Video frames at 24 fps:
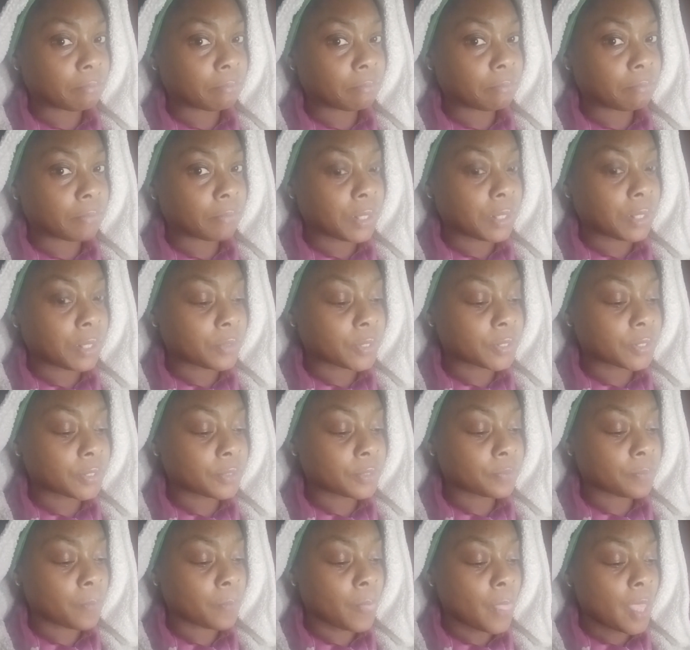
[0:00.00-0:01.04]
Interesting.
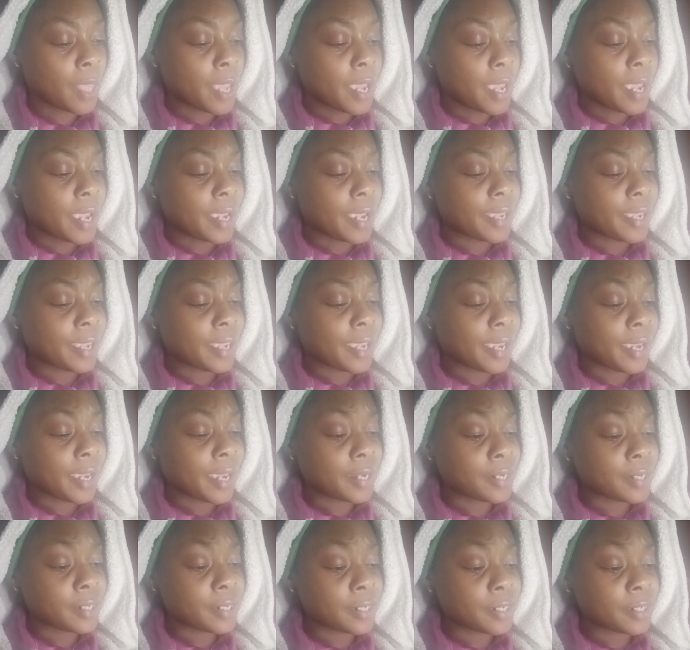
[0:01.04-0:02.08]
A
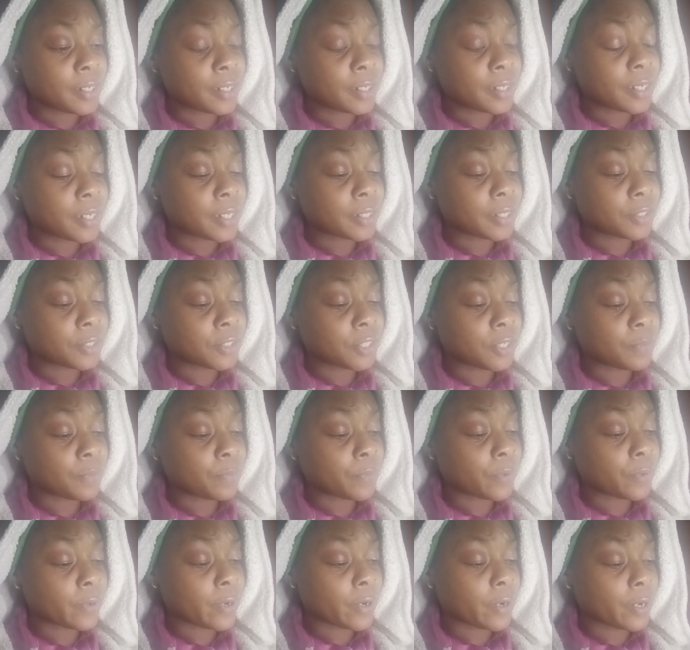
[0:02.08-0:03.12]
candid
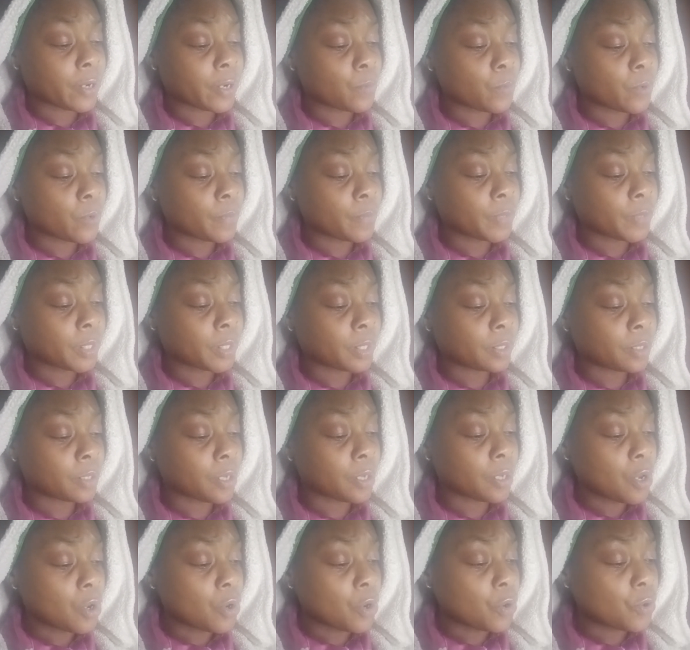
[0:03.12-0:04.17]
contemporary woman
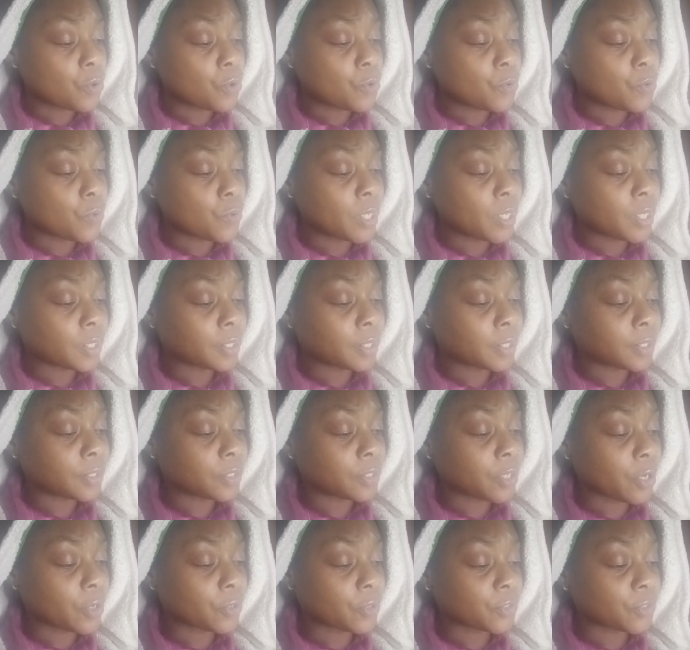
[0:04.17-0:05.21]
who is
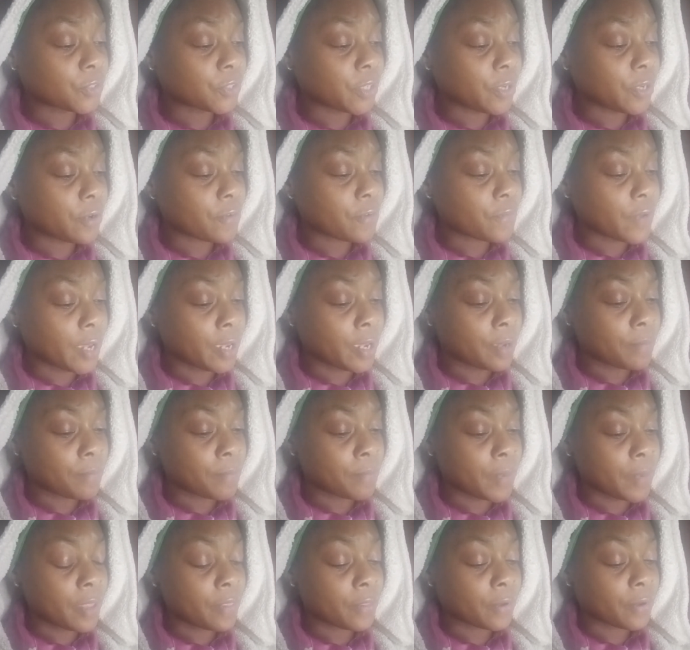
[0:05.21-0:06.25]
herself a
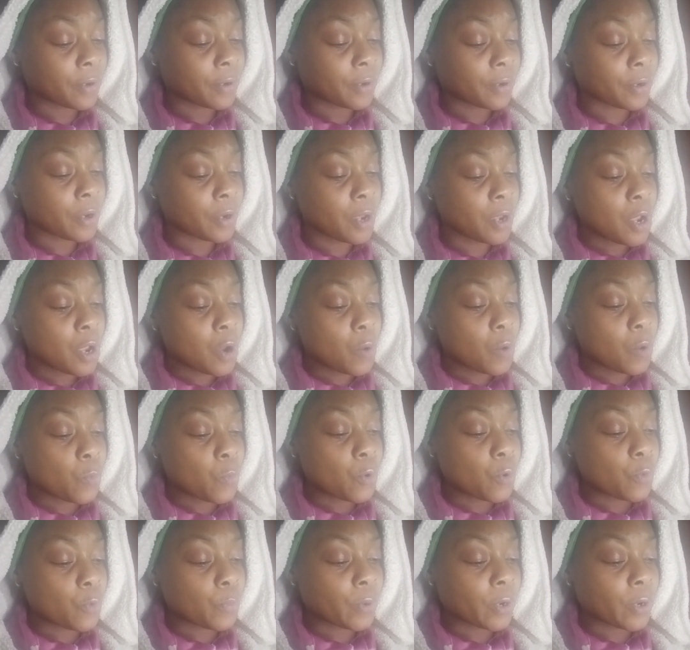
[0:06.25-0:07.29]
mother will
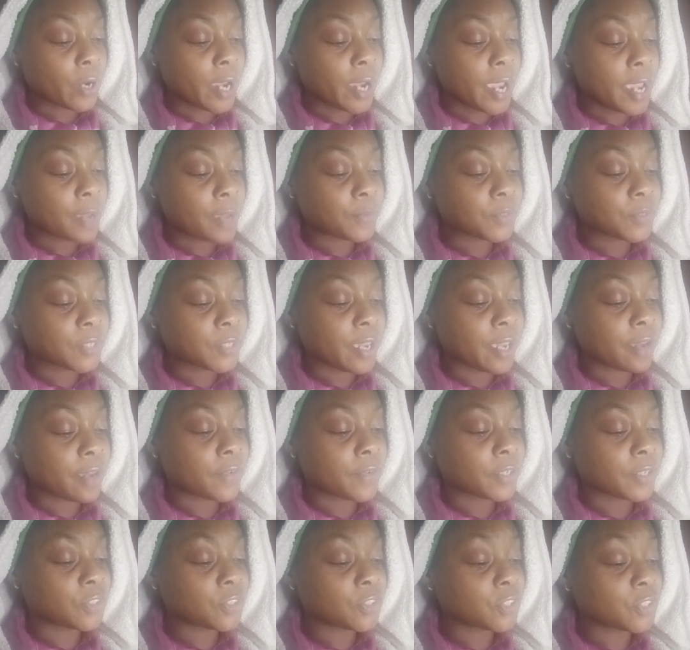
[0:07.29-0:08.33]
perhaps have a
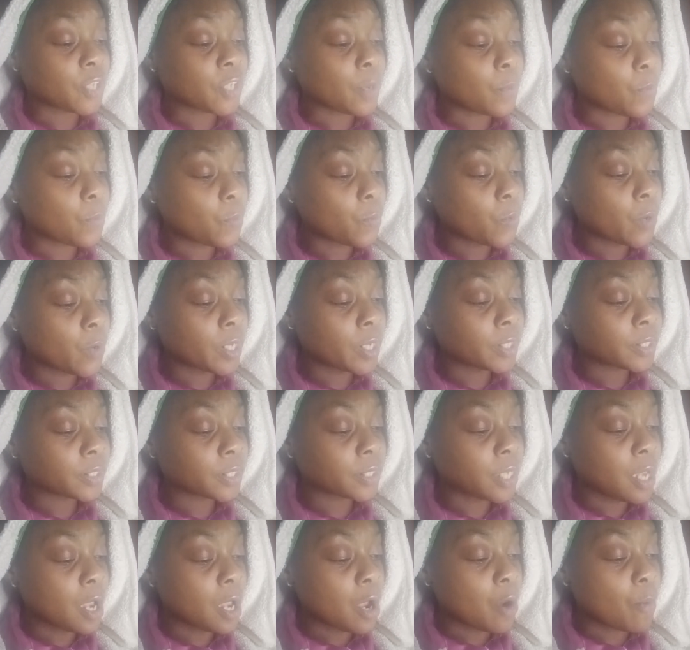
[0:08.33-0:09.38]
somewhat
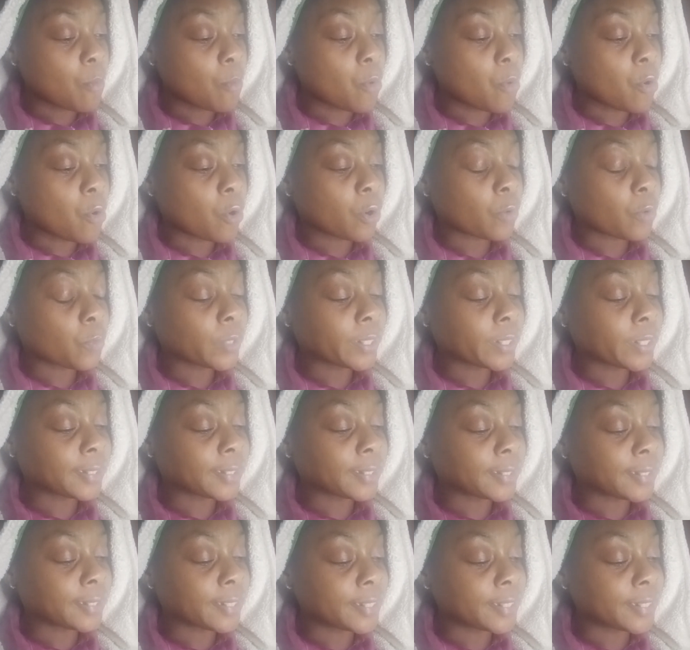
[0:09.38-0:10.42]
more
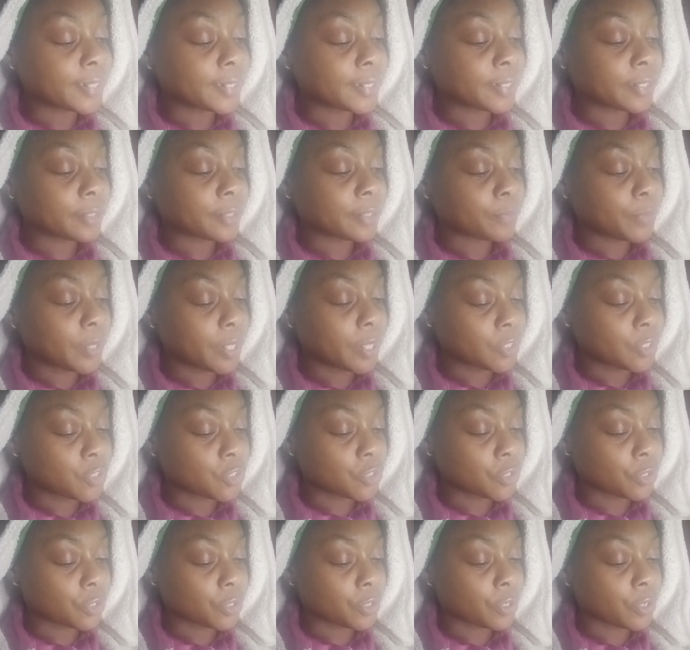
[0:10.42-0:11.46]
realistic
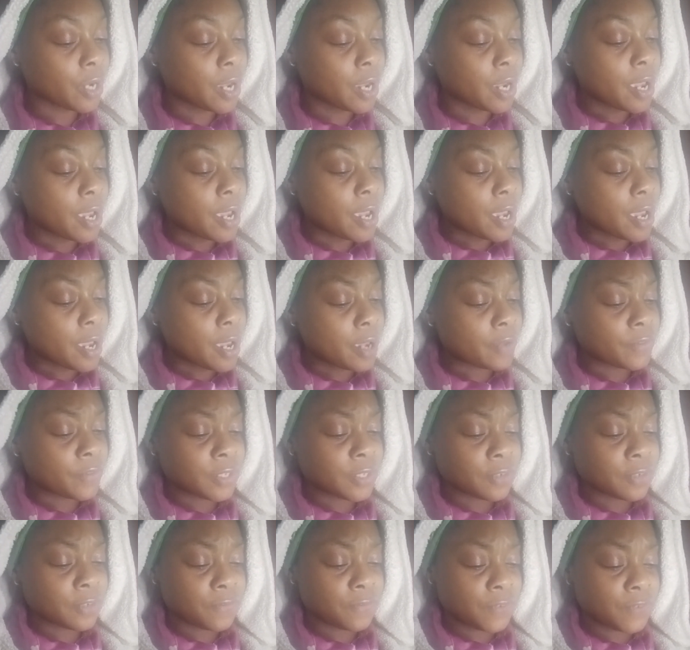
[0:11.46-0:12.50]
picture of the
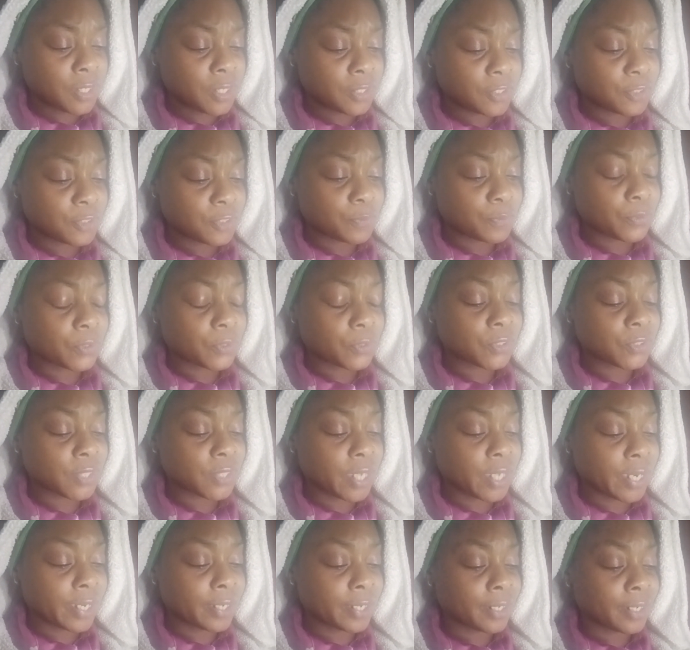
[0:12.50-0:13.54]
events
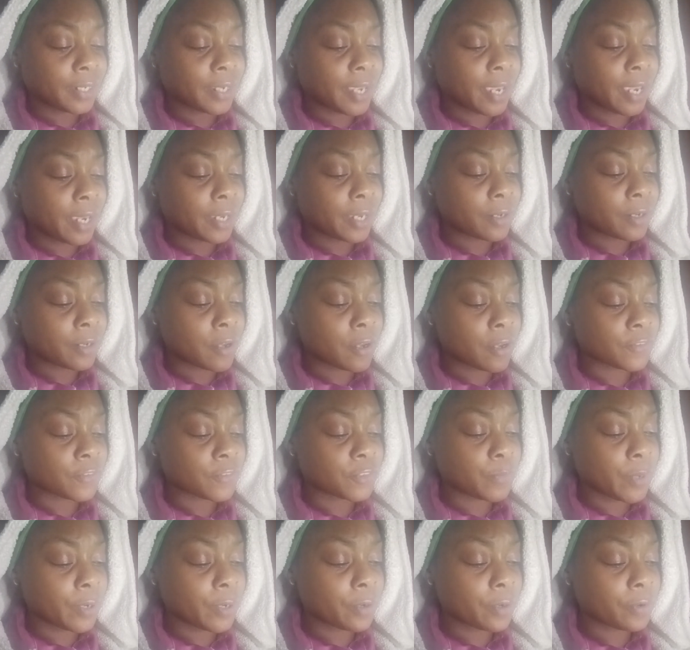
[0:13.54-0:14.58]
preceding Adolf's
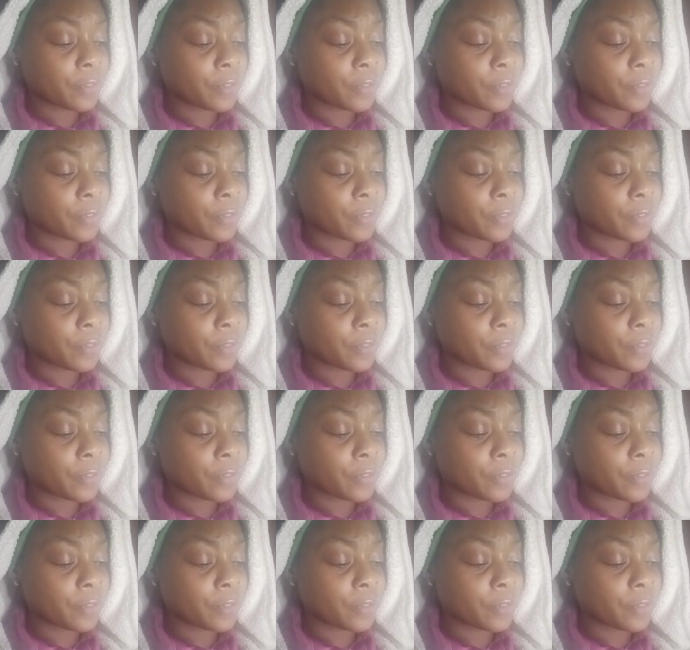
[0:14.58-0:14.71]
birth